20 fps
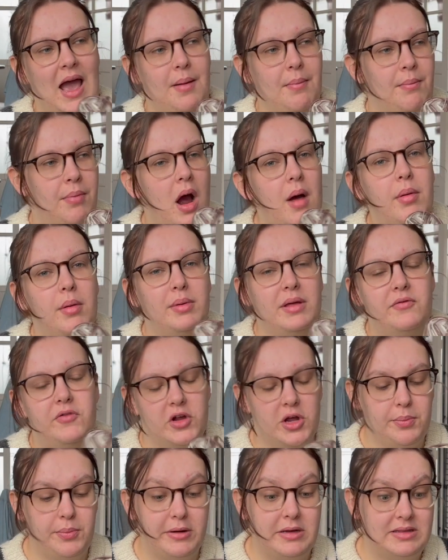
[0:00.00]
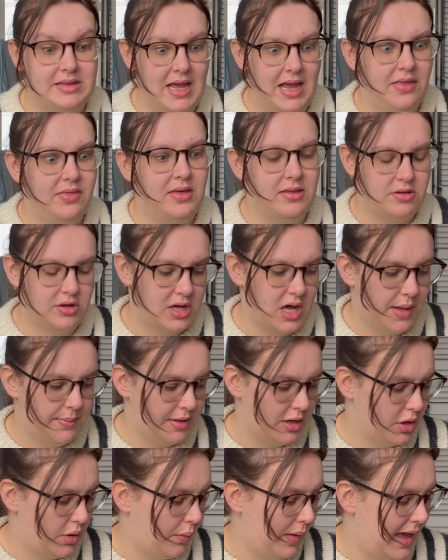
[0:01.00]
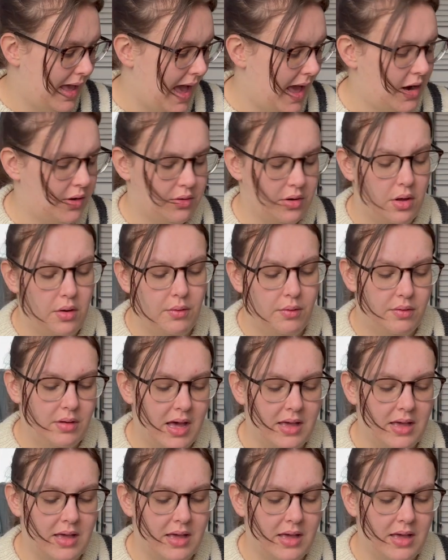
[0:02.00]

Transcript: probably for your birthday, these are coming your way. I don't know.